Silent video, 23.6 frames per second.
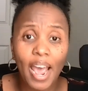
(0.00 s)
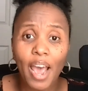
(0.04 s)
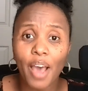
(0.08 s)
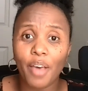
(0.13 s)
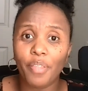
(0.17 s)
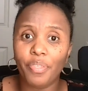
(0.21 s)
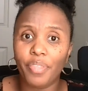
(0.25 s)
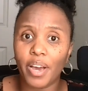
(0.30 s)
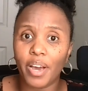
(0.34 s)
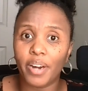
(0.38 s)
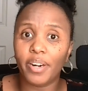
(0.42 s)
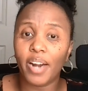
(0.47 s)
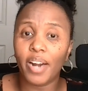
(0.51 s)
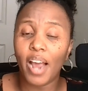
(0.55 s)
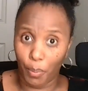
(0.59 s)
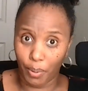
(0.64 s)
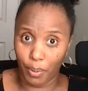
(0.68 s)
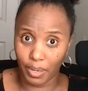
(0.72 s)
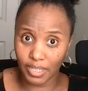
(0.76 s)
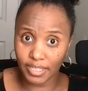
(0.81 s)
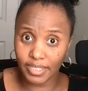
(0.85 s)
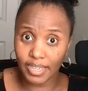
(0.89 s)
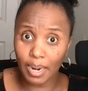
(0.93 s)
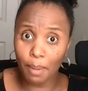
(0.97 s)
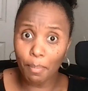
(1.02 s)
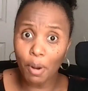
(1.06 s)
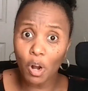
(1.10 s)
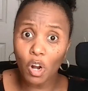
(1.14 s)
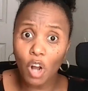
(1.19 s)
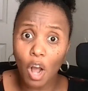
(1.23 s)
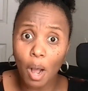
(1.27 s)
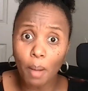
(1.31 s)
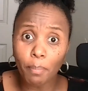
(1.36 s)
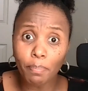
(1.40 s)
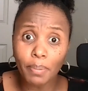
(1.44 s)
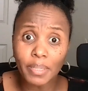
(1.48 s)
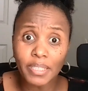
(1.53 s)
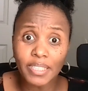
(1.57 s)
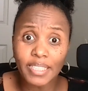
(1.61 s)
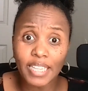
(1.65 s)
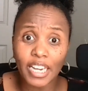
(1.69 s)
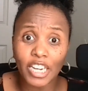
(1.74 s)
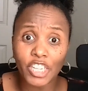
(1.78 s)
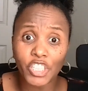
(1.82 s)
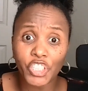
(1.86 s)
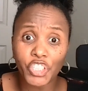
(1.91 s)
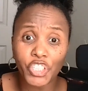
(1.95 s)
than reasonable
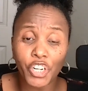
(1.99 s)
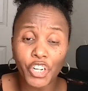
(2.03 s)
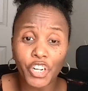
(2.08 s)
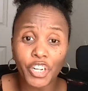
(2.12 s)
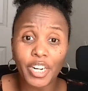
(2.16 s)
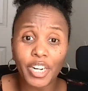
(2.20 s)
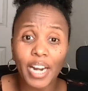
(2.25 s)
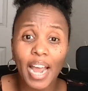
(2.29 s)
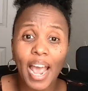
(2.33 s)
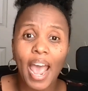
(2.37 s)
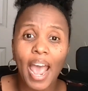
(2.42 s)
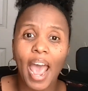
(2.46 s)
compensation